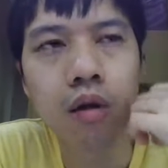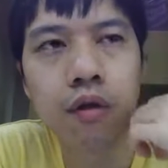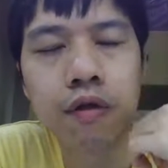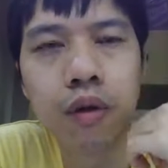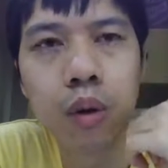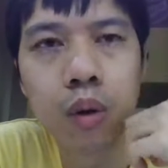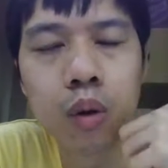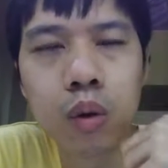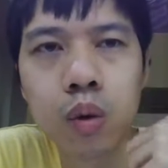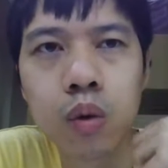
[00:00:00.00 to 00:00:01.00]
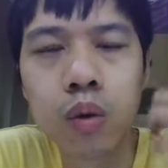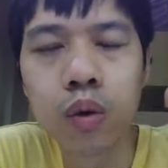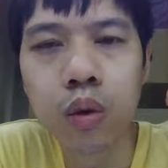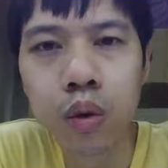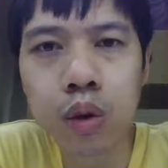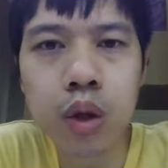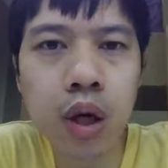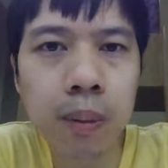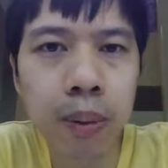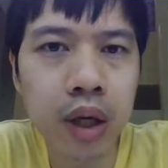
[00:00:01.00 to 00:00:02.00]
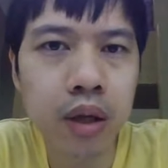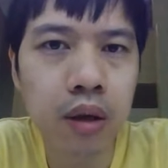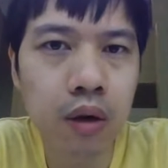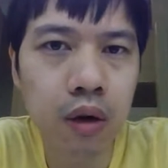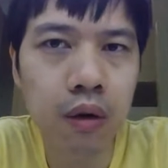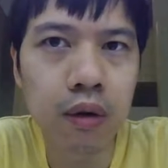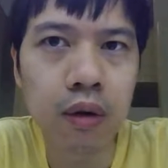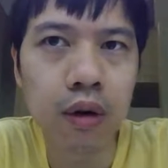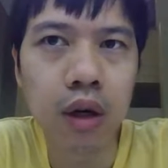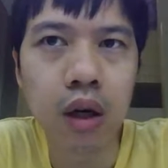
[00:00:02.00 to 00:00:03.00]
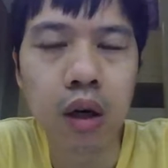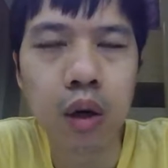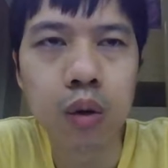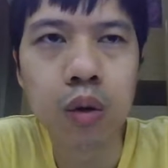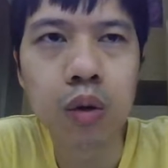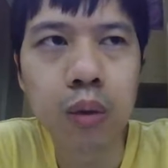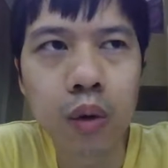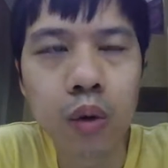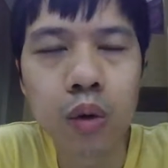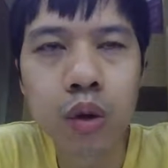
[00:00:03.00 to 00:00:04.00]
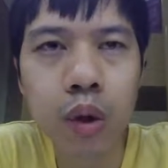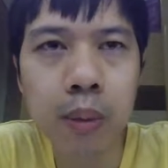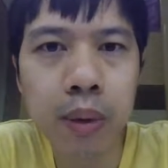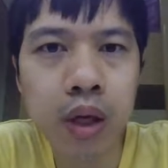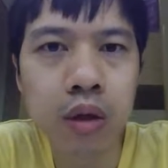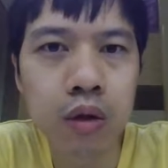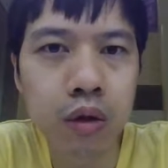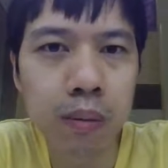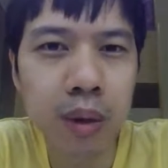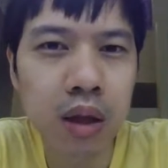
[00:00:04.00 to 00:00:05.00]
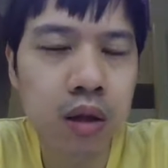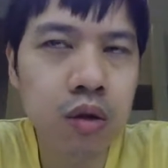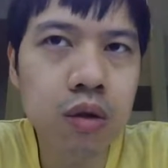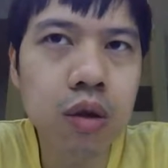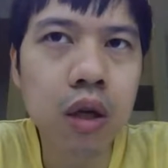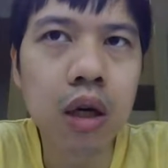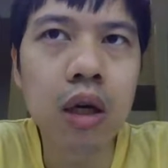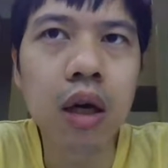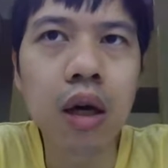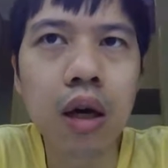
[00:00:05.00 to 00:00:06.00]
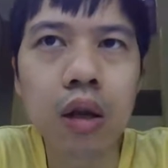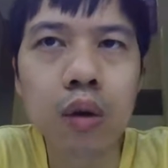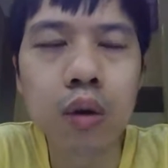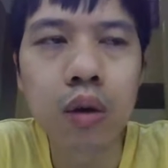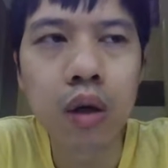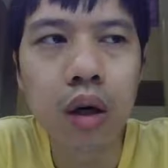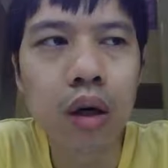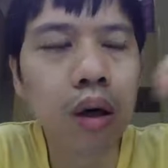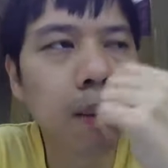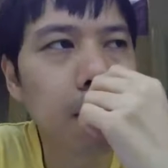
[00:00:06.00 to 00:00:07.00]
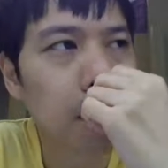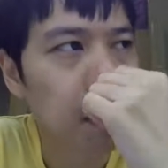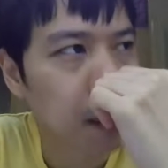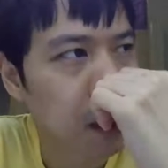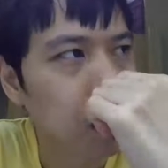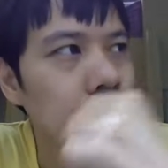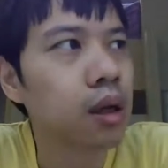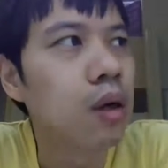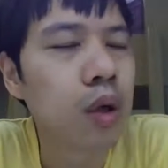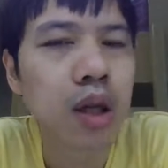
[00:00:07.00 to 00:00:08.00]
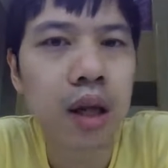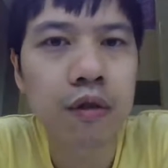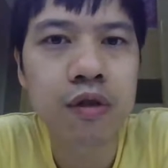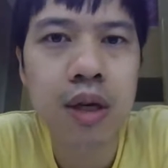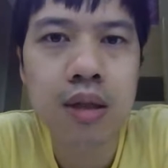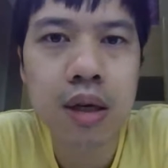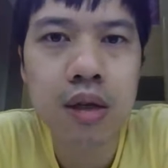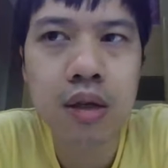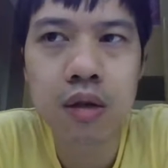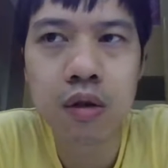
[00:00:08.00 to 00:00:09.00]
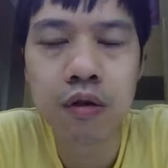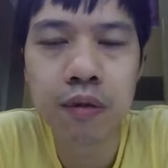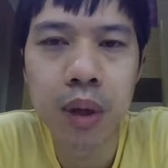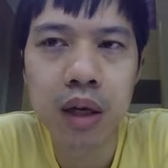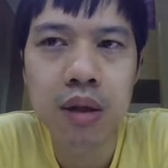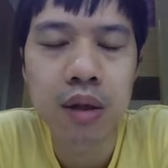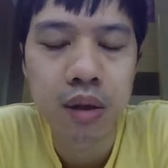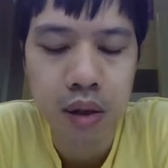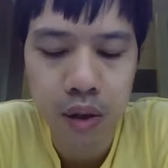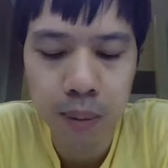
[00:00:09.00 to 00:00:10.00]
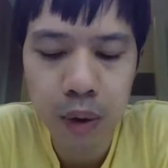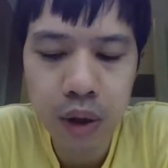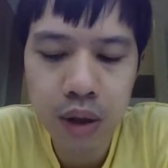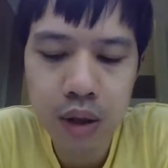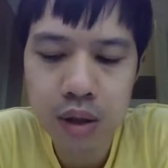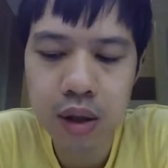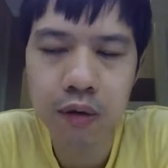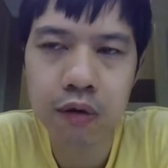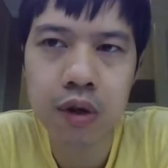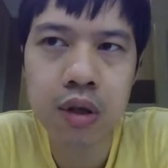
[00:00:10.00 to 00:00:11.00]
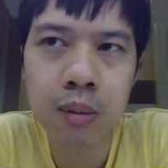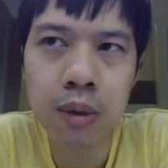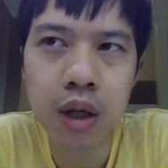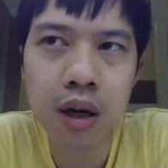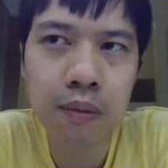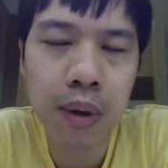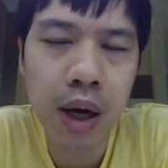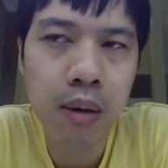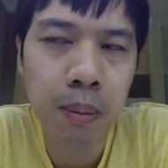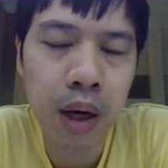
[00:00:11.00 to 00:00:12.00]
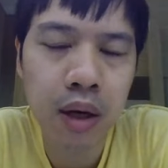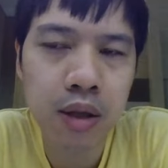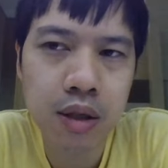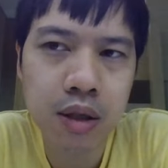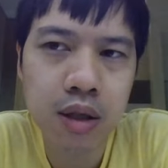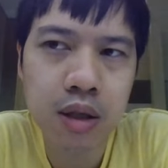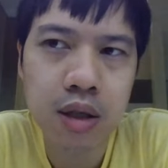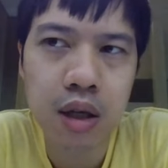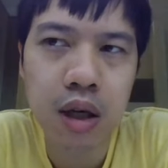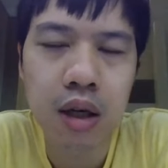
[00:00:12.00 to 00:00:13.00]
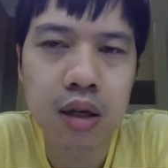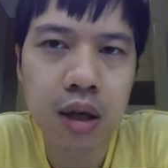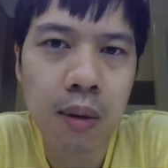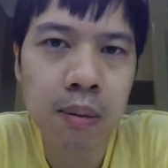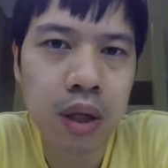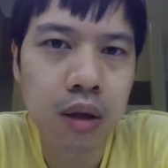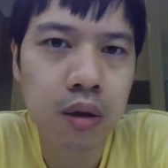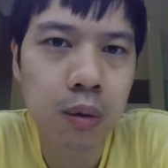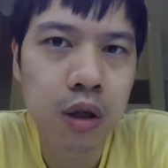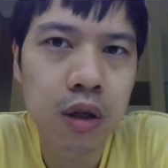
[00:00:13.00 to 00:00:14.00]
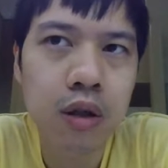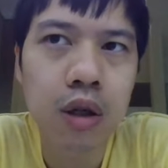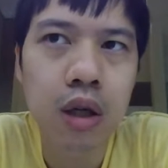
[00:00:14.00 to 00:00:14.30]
fr- who you are paying your who you are paying your money to, and what kind of transactions you've made. The point is, like for example, a lot of piracy is happening in the world,